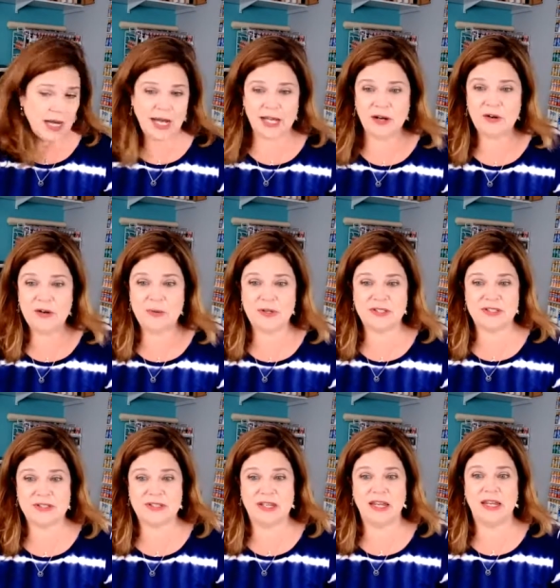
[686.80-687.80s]
I don't know what
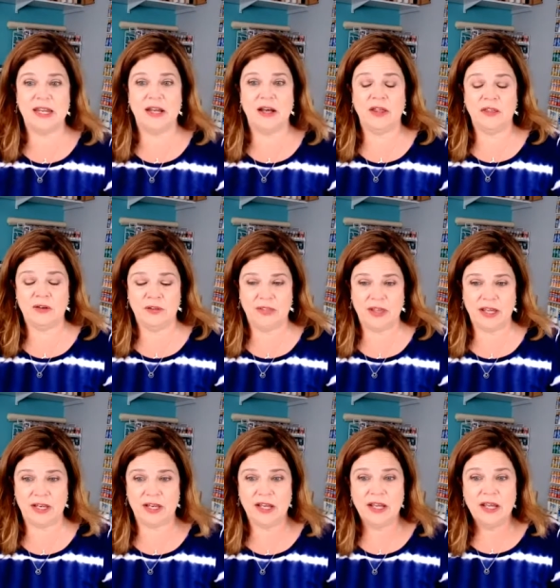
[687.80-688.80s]
to say other
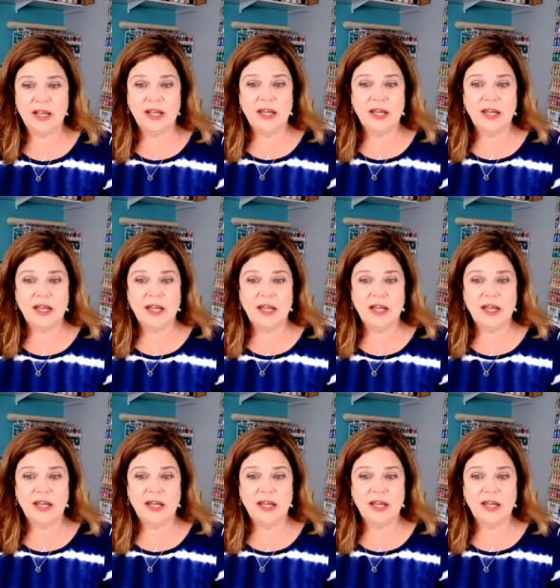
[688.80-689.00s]
than